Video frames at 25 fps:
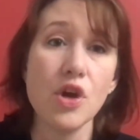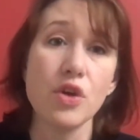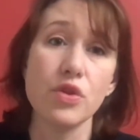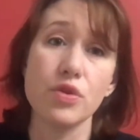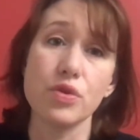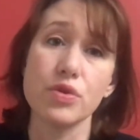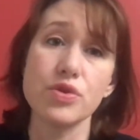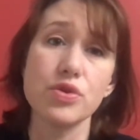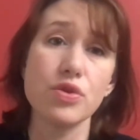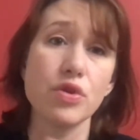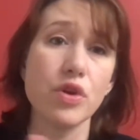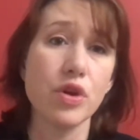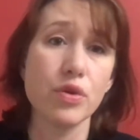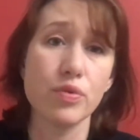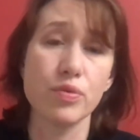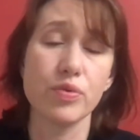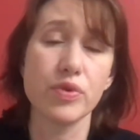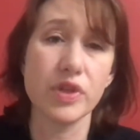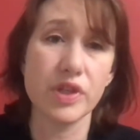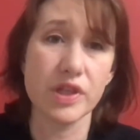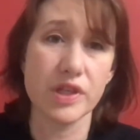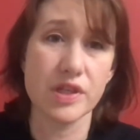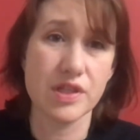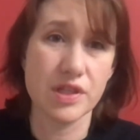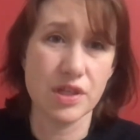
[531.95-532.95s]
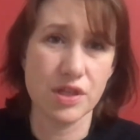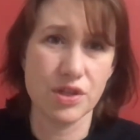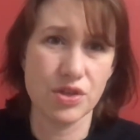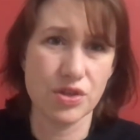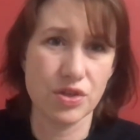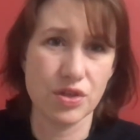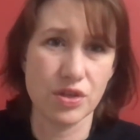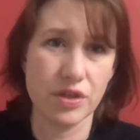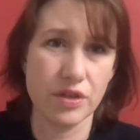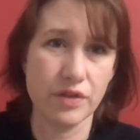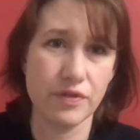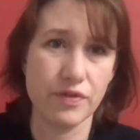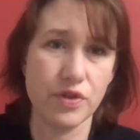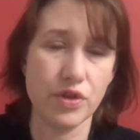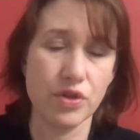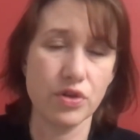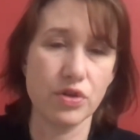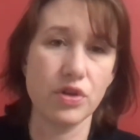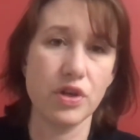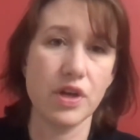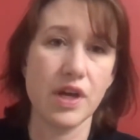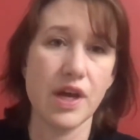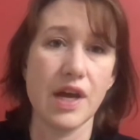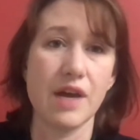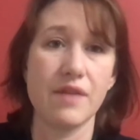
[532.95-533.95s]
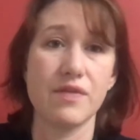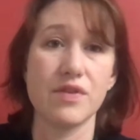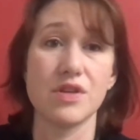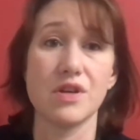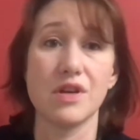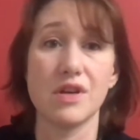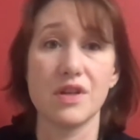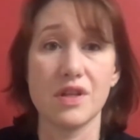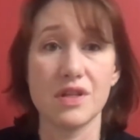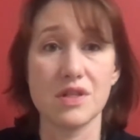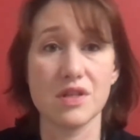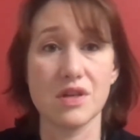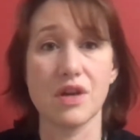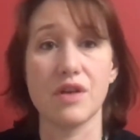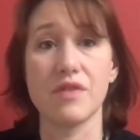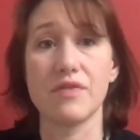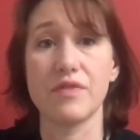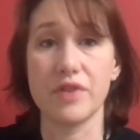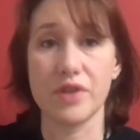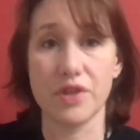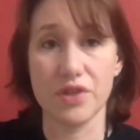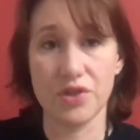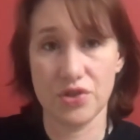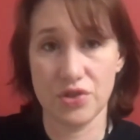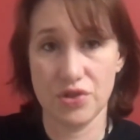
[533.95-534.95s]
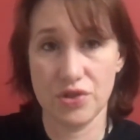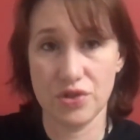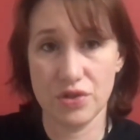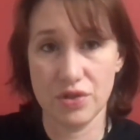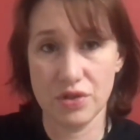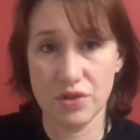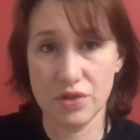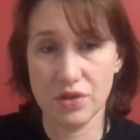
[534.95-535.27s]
Those are all really essential if you're going to have a dog that's off leash